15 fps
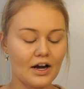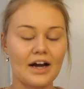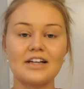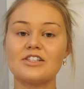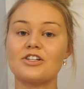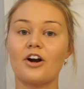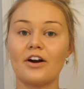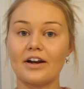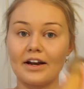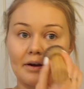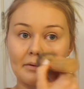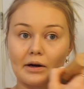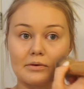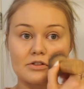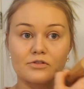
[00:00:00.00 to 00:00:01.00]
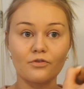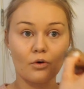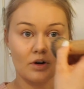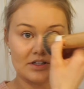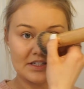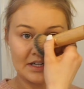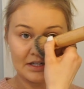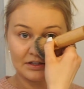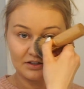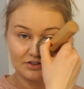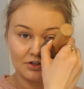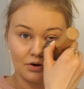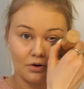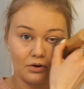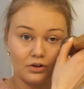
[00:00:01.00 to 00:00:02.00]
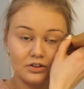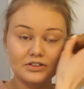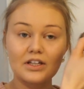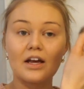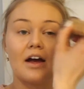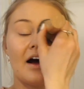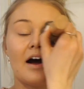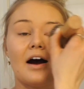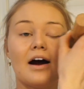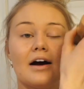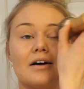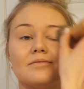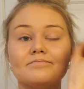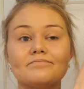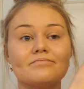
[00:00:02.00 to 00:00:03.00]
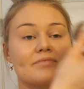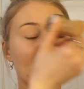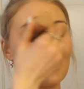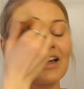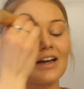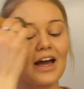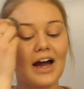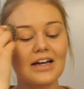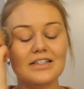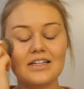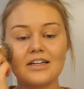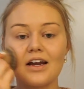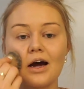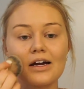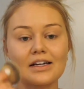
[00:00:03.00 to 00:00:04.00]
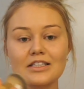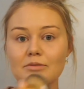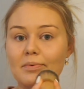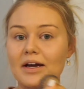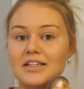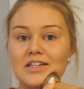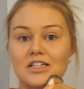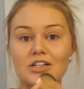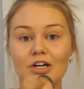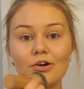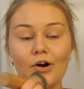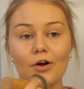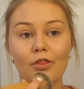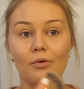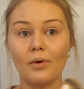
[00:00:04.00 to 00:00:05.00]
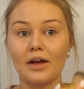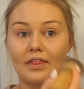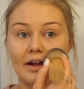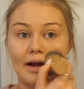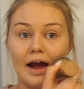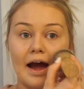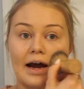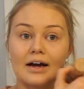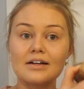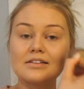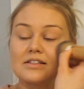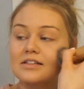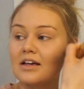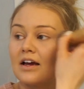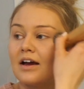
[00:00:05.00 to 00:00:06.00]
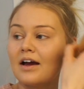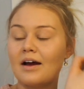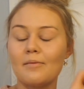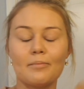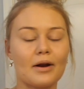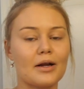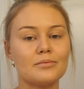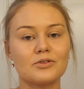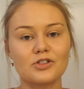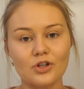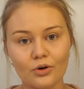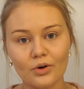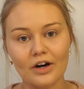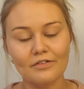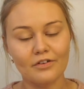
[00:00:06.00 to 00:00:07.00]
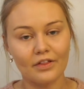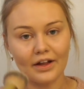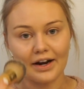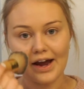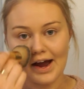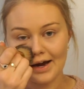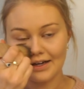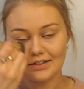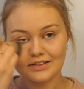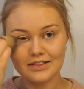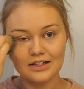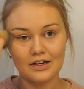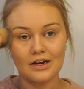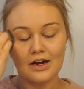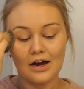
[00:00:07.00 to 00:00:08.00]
I started it when I was 14 years old, and I did not expect it to grow the way that it has, but I'm so grateful that it has.